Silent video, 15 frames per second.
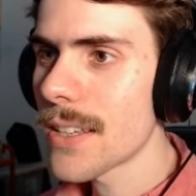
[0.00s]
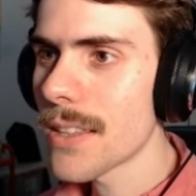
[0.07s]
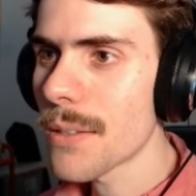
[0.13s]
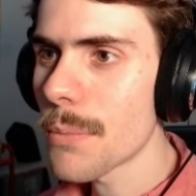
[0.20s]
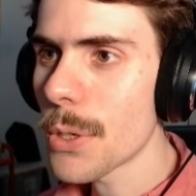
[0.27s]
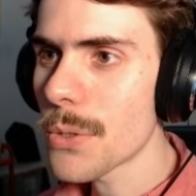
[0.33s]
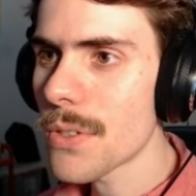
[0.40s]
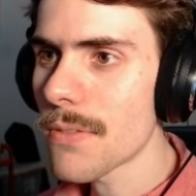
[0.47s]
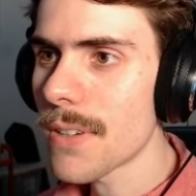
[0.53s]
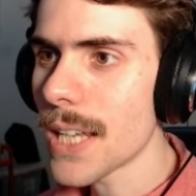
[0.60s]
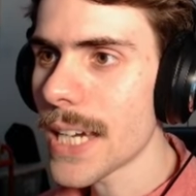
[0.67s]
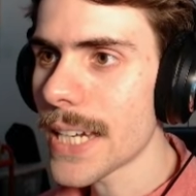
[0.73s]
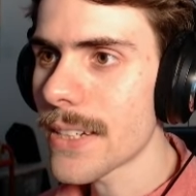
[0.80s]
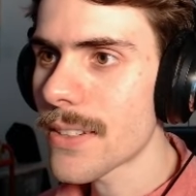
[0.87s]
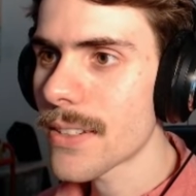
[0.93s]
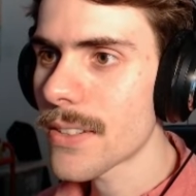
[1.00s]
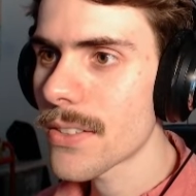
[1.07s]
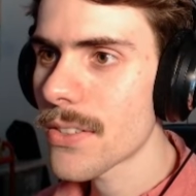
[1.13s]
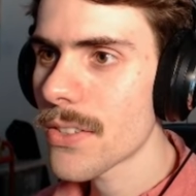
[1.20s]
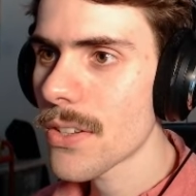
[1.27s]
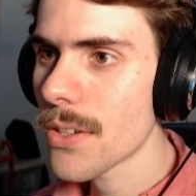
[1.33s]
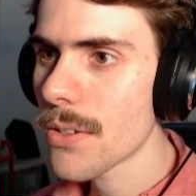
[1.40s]
The motes of light.
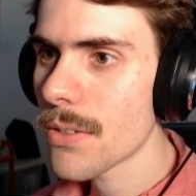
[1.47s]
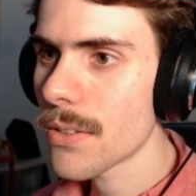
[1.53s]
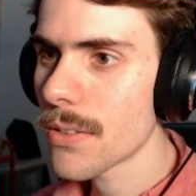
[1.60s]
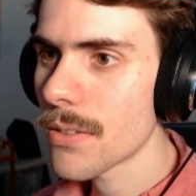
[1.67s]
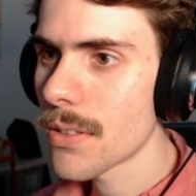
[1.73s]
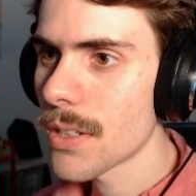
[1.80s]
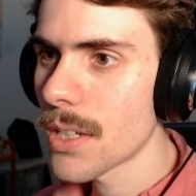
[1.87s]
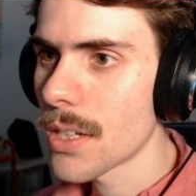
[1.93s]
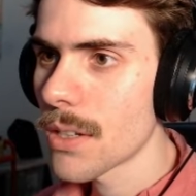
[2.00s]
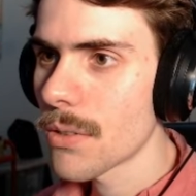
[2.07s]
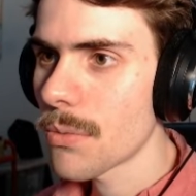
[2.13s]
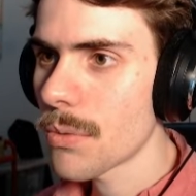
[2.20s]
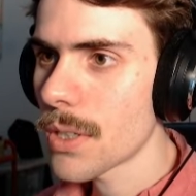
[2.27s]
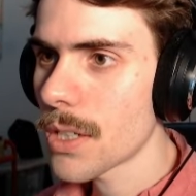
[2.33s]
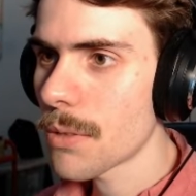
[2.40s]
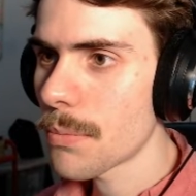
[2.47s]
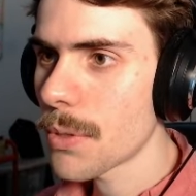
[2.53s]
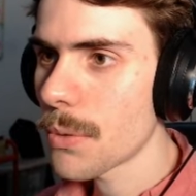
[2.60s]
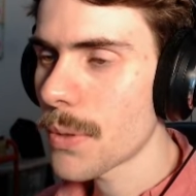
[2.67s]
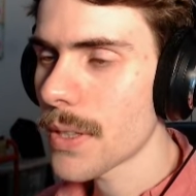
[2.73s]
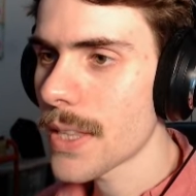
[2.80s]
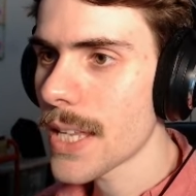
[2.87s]
So why not put
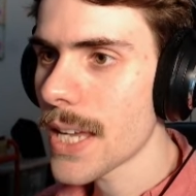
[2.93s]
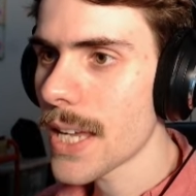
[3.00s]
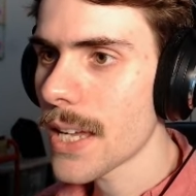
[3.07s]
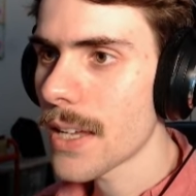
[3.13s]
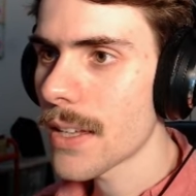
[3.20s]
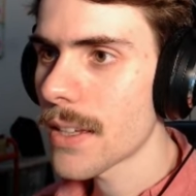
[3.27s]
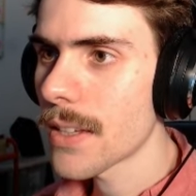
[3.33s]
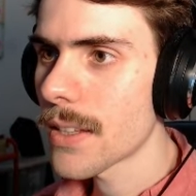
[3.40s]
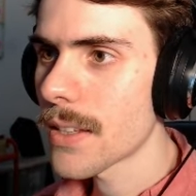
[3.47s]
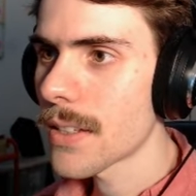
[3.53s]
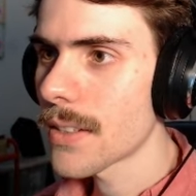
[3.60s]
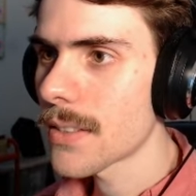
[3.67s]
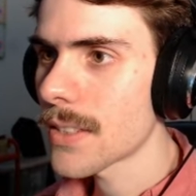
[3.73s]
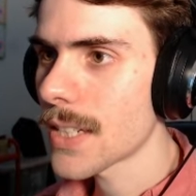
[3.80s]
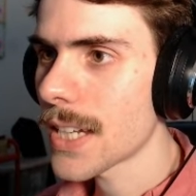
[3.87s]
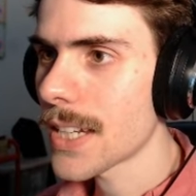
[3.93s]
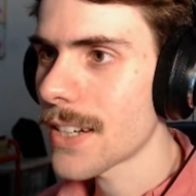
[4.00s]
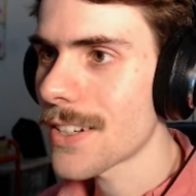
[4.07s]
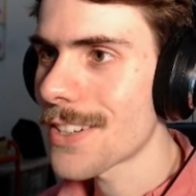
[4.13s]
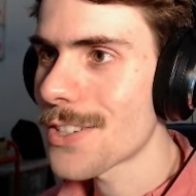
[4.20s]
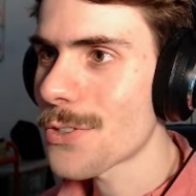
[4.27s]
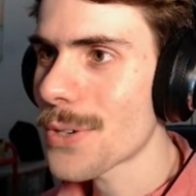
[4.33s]
one there to kind
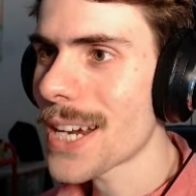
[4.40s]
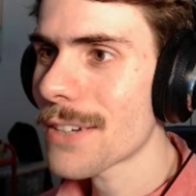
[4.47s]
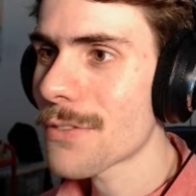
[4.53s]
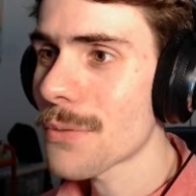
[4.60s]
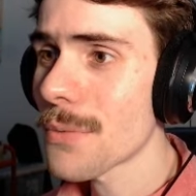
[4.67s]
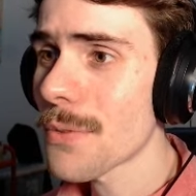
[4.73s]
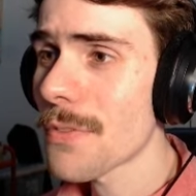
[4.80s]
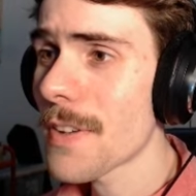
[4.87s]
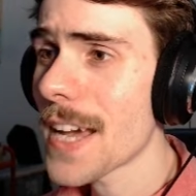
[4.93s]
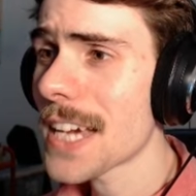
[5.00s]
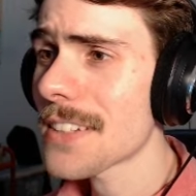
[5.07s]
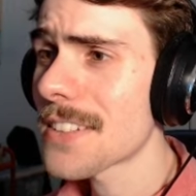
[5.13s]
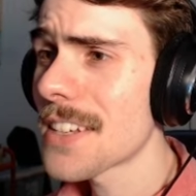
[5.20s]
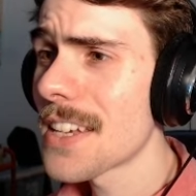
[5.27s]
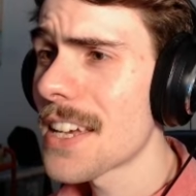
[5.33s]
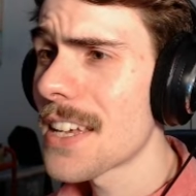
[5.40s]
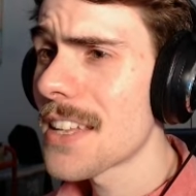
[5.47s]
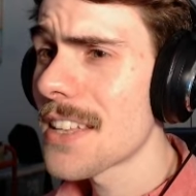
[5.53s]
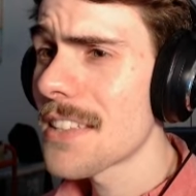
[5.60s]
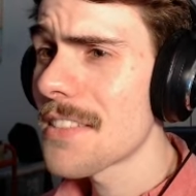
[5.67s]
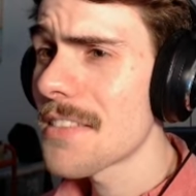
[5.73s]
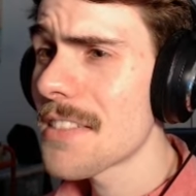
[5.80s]
of distract from the fact
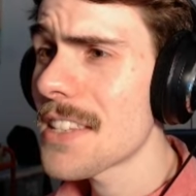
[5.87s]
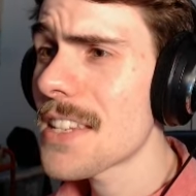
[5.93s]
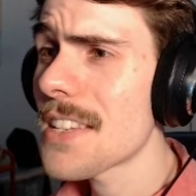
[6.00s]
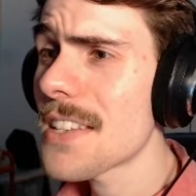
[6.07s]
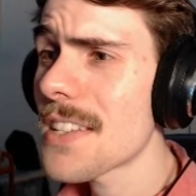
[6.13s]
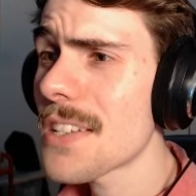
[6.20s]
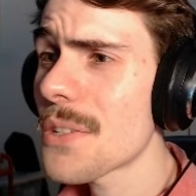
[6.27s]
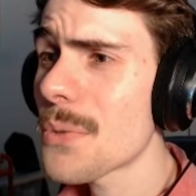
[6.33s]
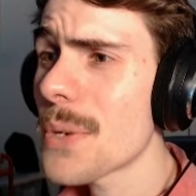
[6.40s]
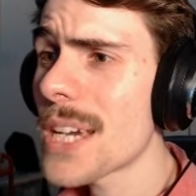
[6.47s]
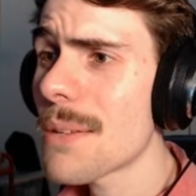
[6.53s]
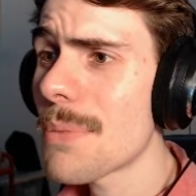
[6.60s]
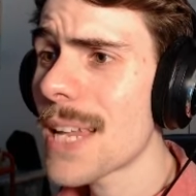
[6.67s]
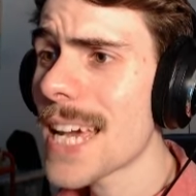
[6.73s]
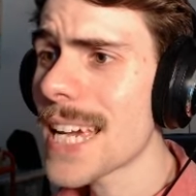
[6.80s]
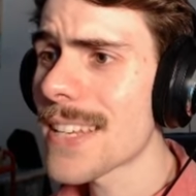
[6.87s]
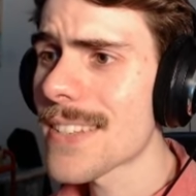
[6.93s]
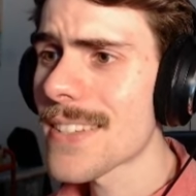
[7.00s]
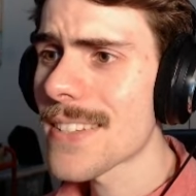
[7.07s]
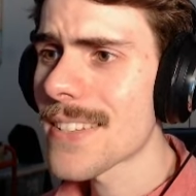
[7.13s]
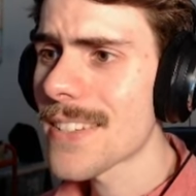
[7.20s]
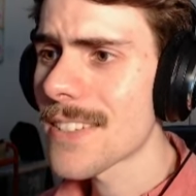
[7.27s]
this is in a weird
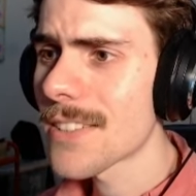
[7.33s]
place.